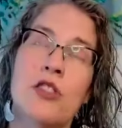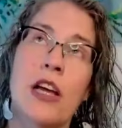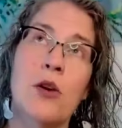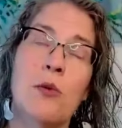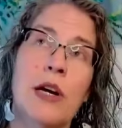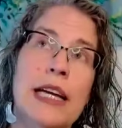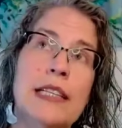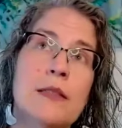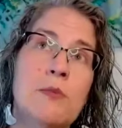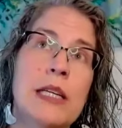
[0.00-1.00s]
shadow work
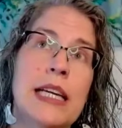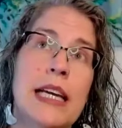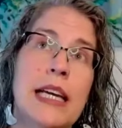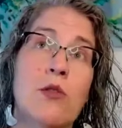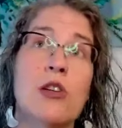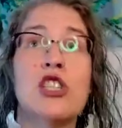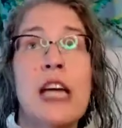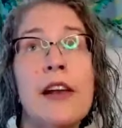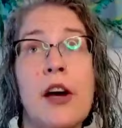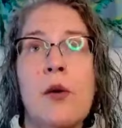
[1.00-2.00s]
as being, or
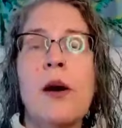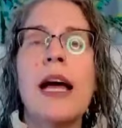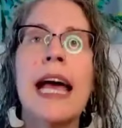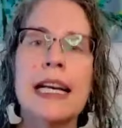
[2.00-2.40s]
shadow,